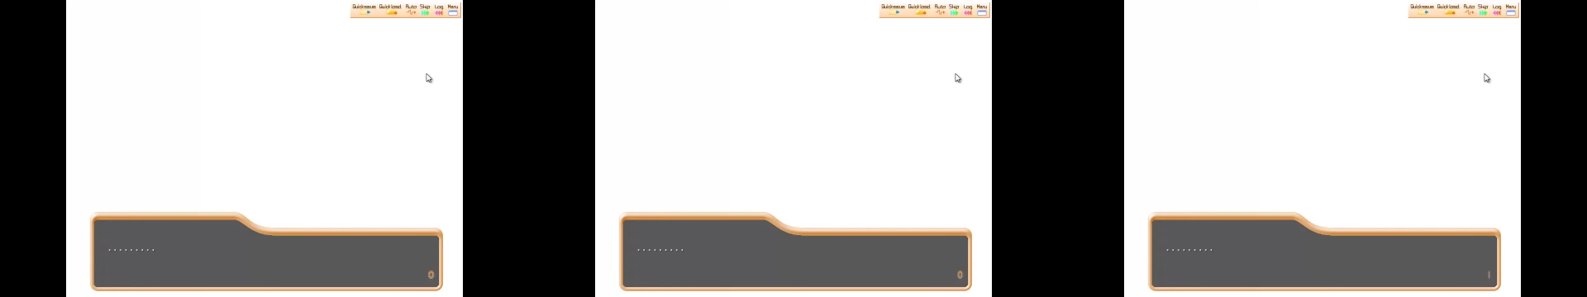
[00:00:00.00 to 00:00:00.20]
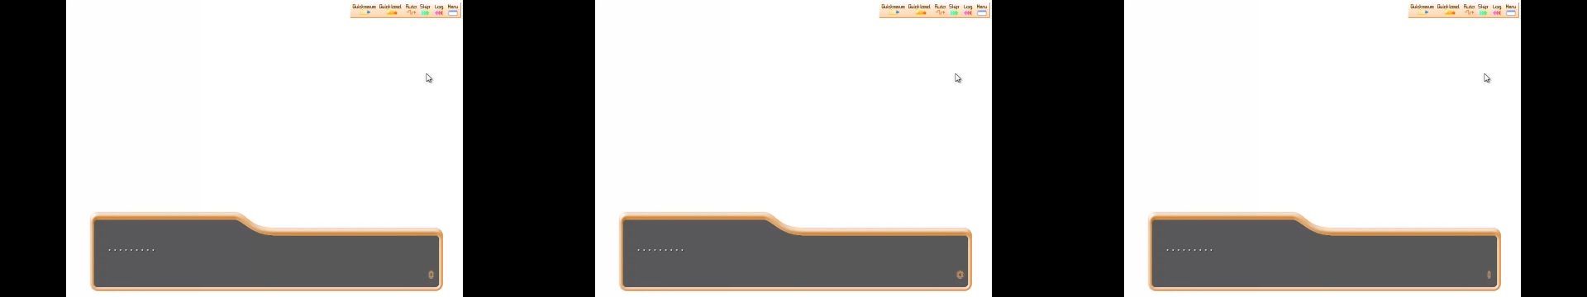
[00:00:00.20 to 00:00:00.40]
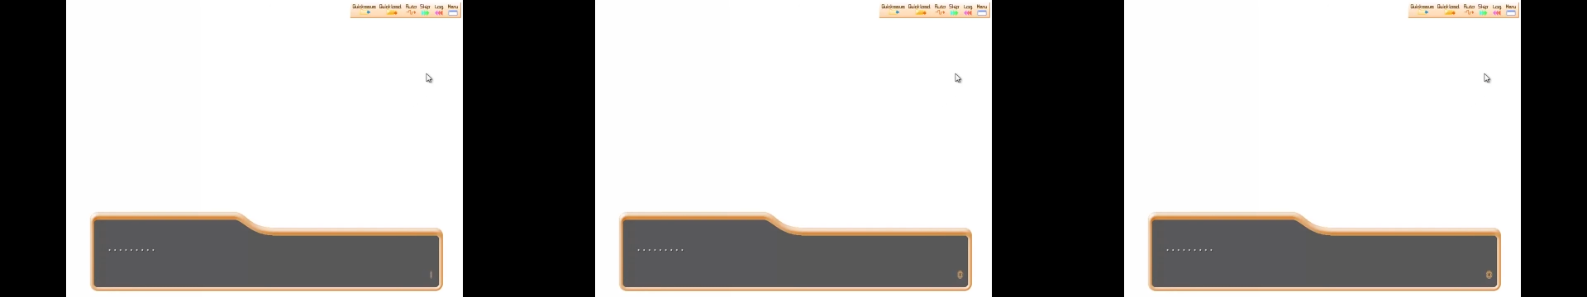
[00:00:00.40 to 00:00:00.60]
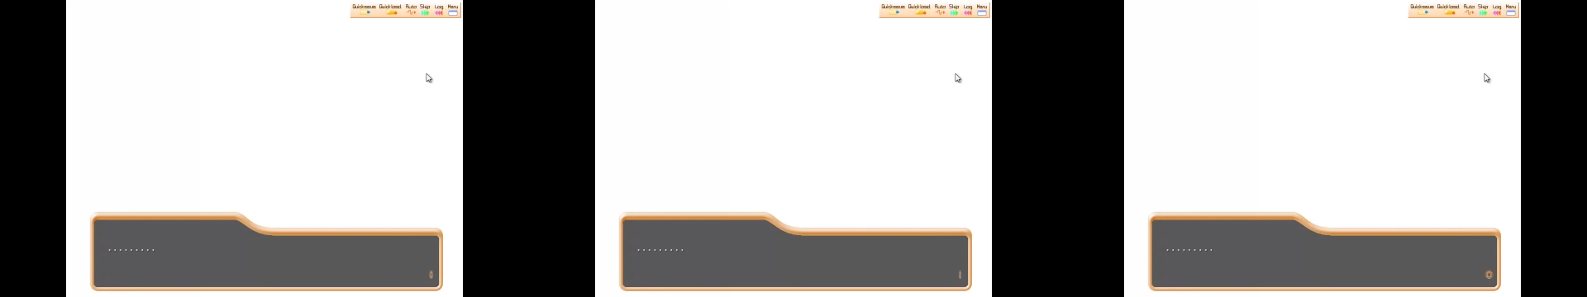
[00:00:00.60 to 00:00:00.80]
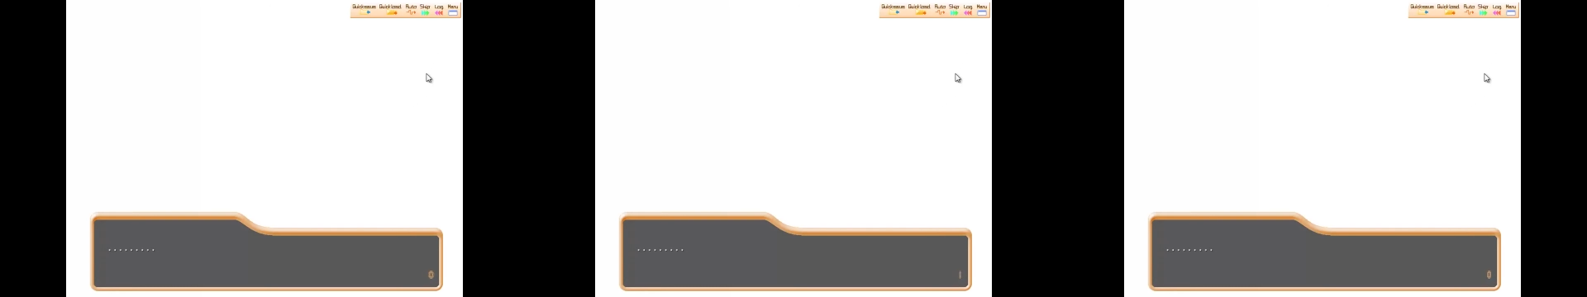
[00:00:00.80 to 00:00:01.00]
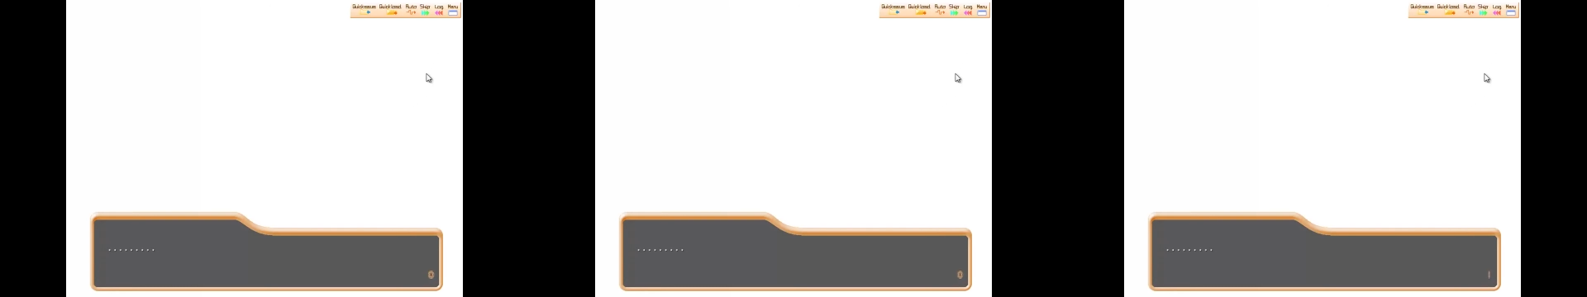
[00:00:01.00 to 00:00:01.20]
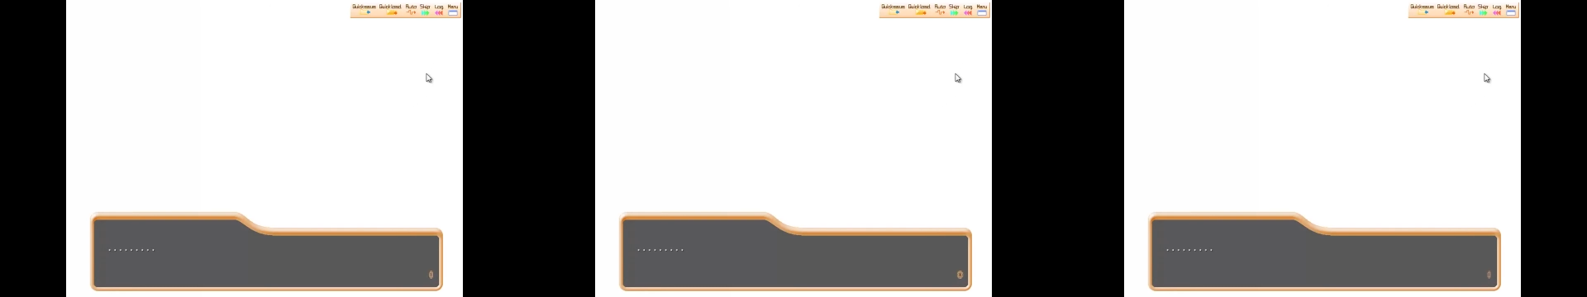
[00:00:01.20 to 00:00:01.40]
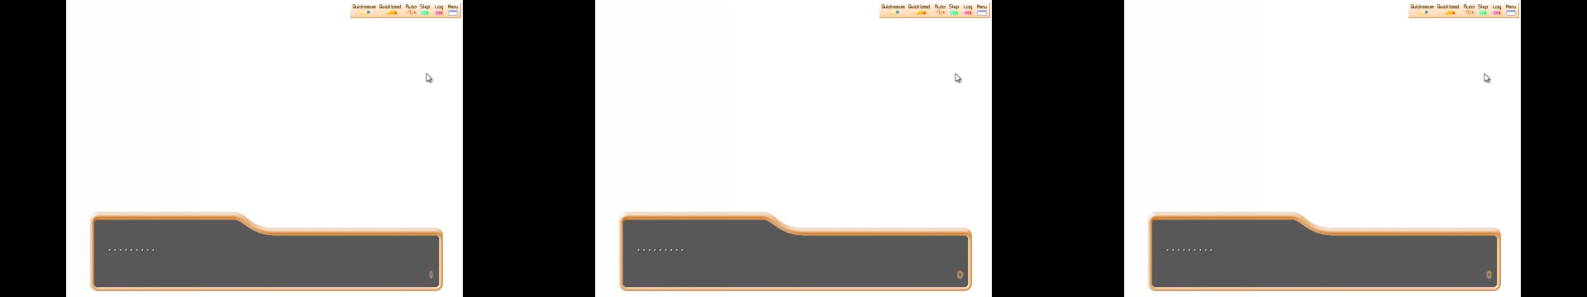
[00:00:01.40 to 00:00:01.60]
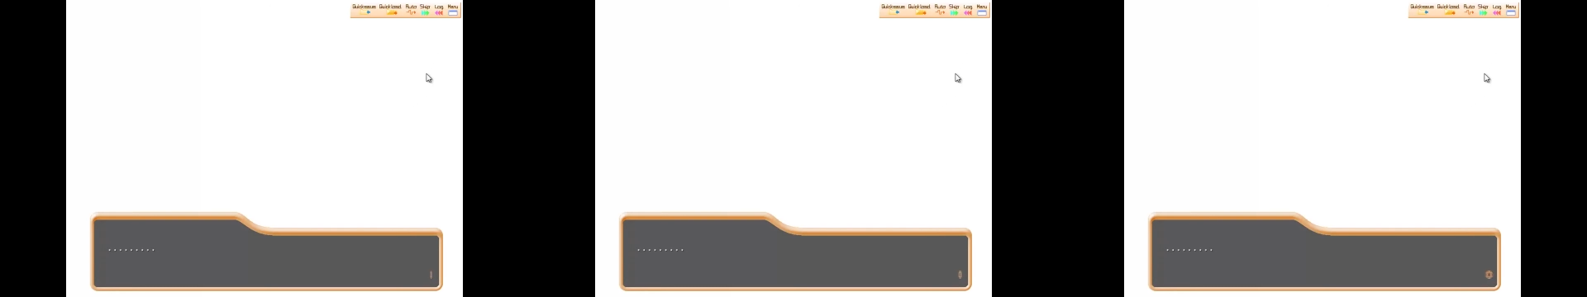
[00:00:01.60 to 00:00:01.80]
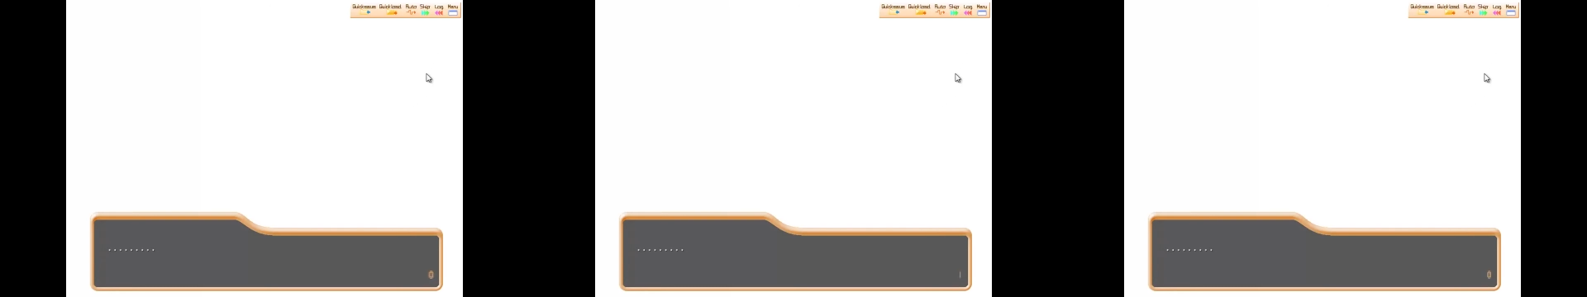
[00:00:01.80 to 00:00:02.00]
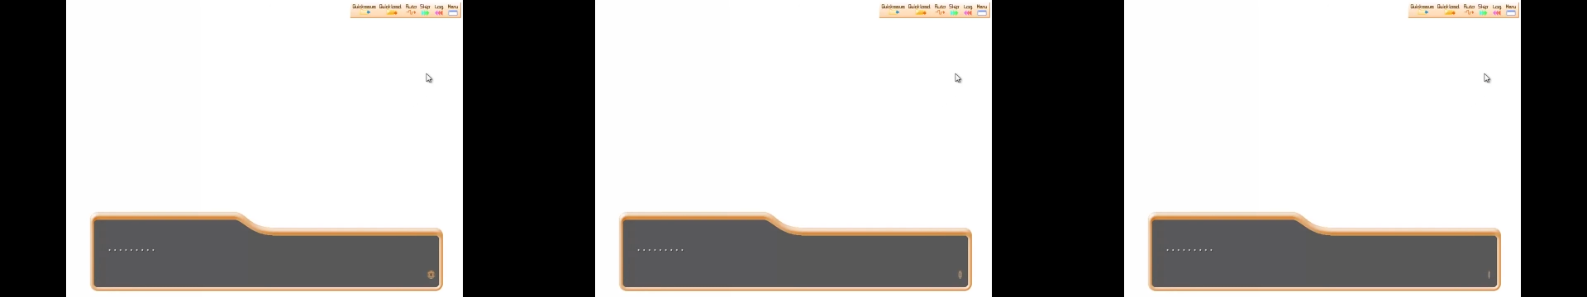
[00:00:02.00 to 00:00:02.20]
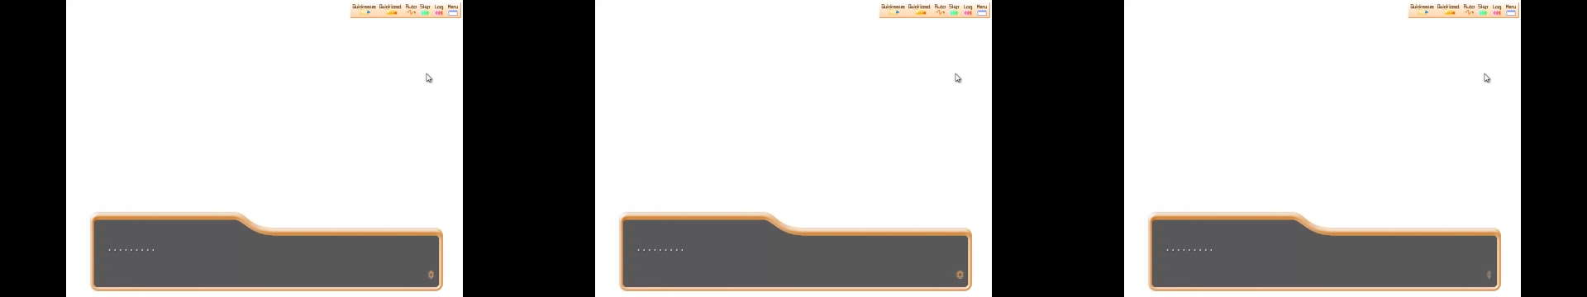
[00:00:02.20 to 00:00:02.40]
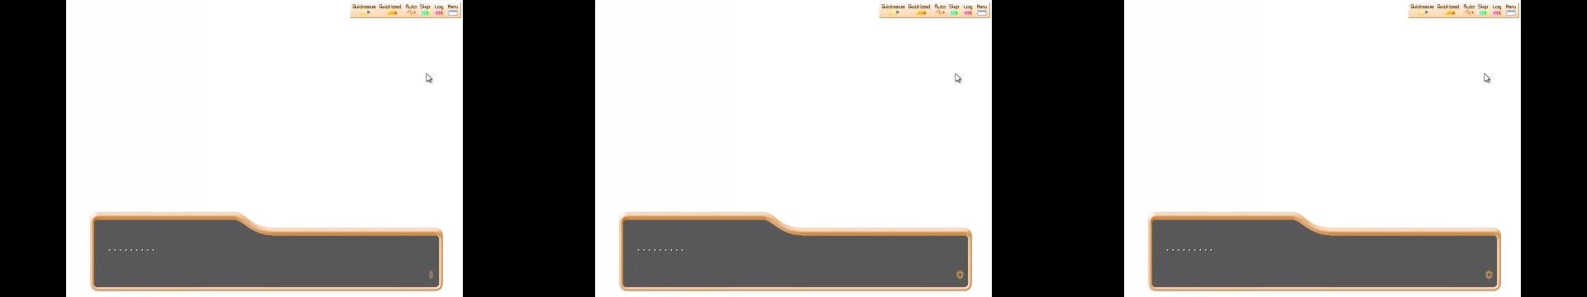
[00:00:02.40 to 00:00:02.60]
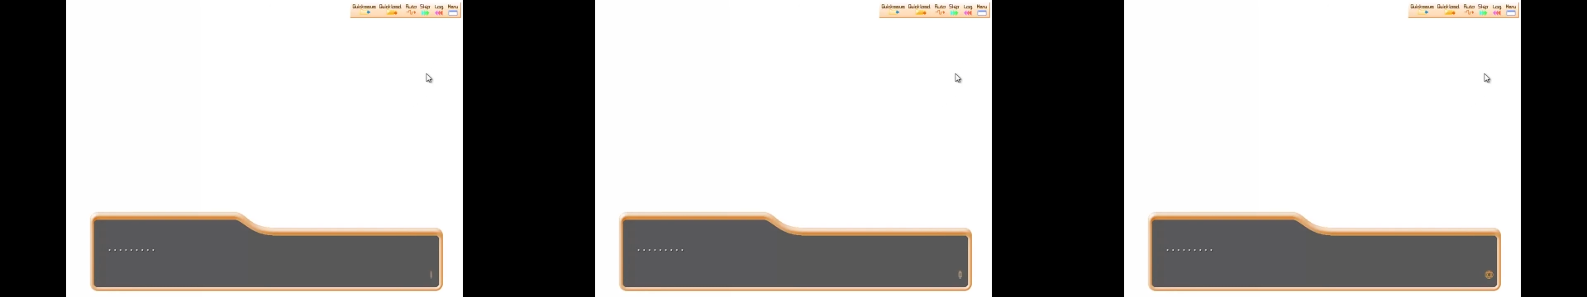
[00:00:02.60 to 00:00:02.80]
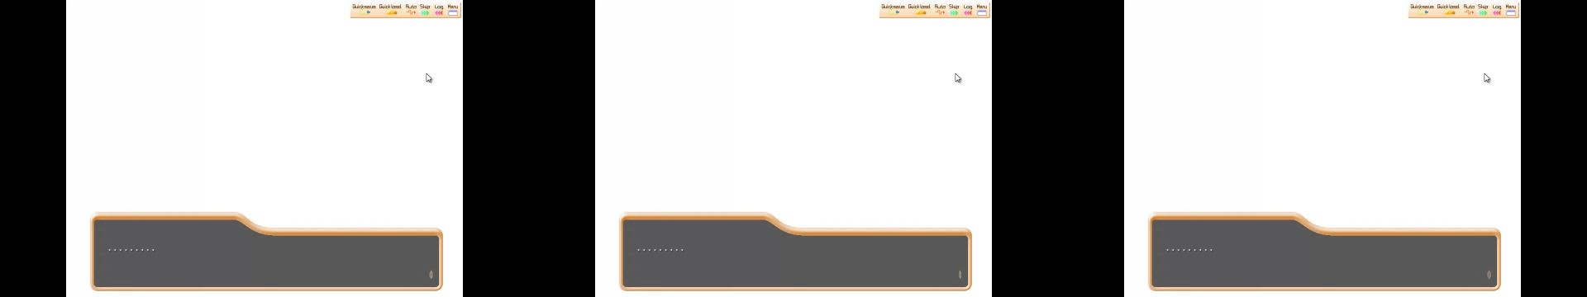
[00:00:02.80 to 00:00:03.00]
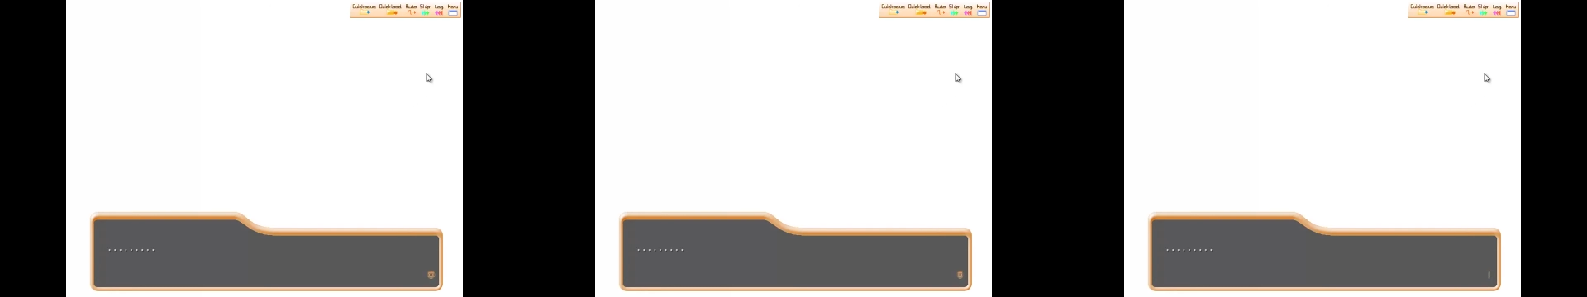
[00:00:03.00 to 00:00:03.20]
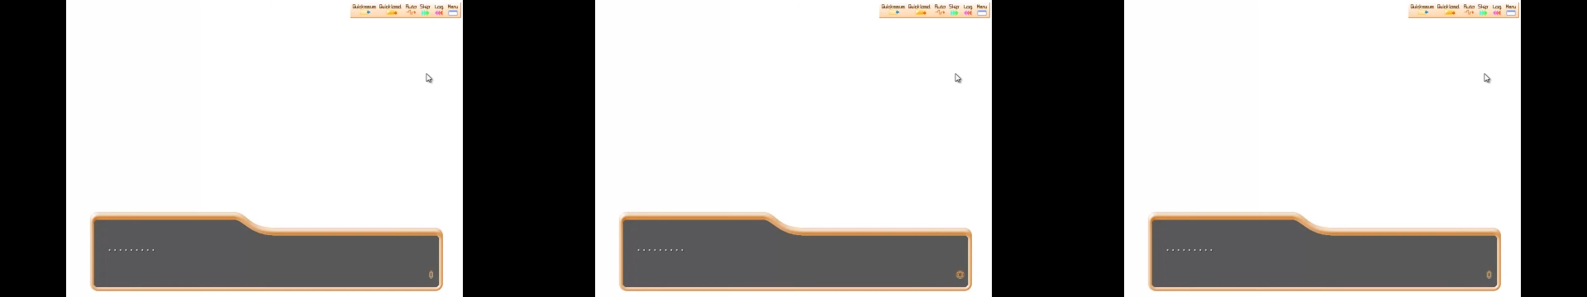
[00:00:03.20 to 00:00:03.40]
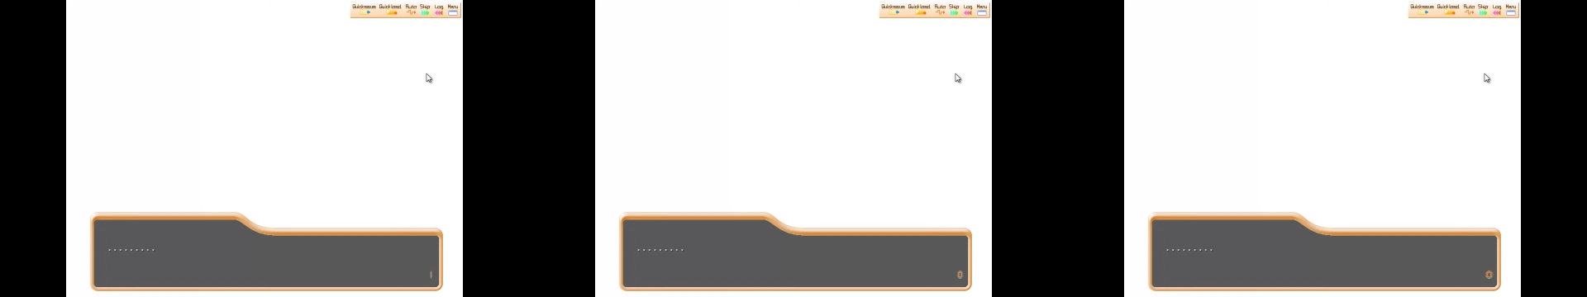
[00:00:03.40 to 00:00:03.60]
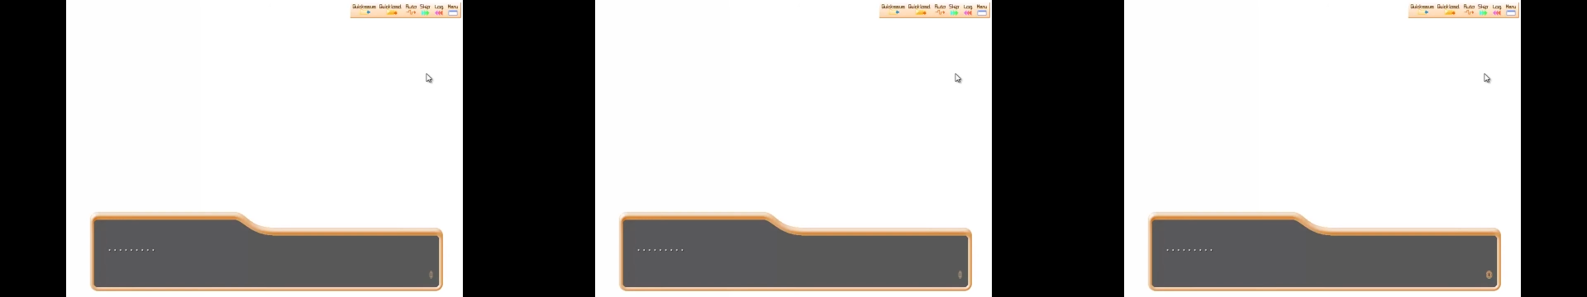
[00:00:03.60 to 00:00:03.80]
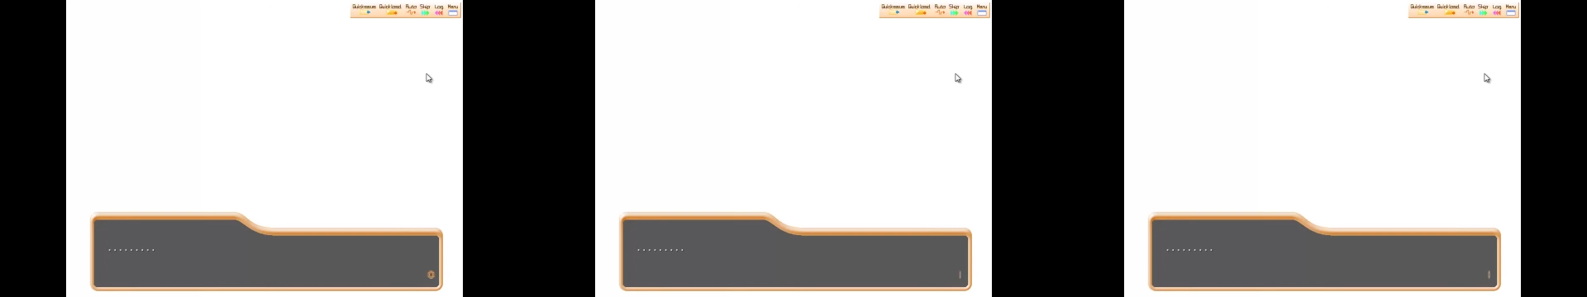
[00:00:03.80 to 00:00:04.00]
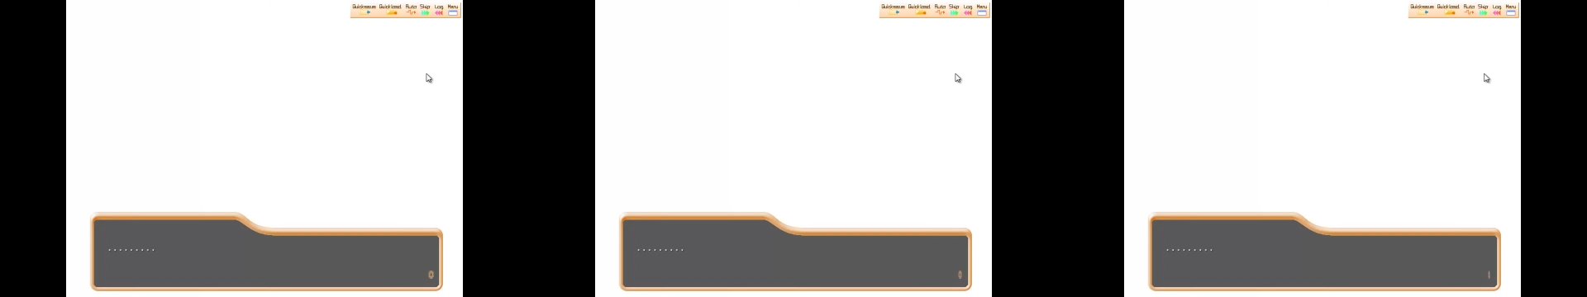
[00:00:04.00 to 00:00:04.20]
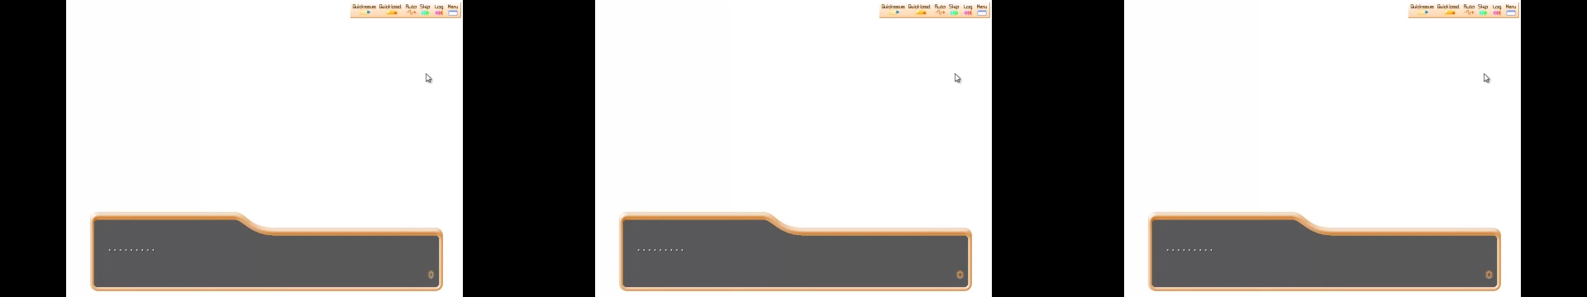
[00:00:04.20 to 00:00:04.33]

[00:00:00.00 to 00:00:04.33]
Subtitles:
No face is visible, so there are no lips to read.